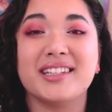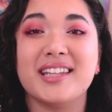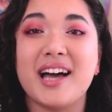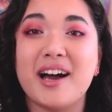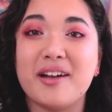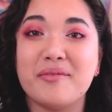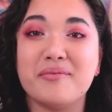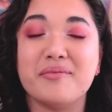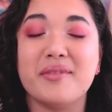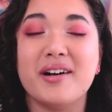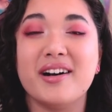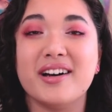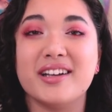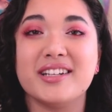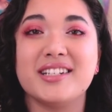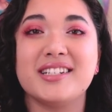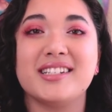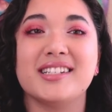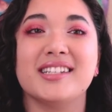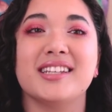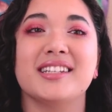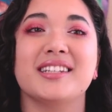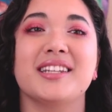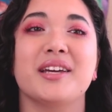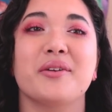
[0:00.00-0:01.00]
that much
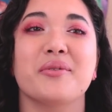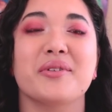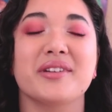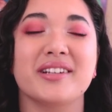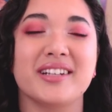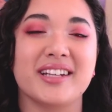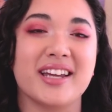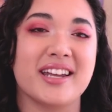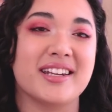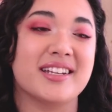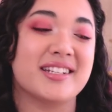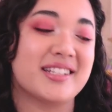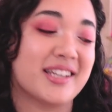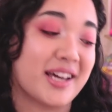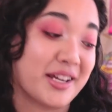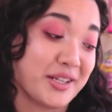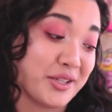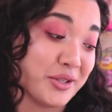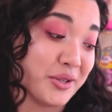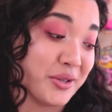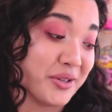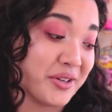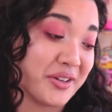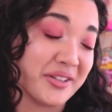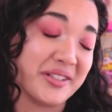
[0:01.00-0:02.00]
that they want to get it
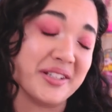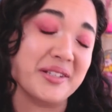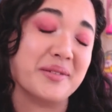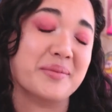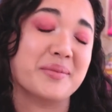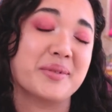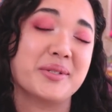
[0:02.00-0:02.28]
tattooed on them,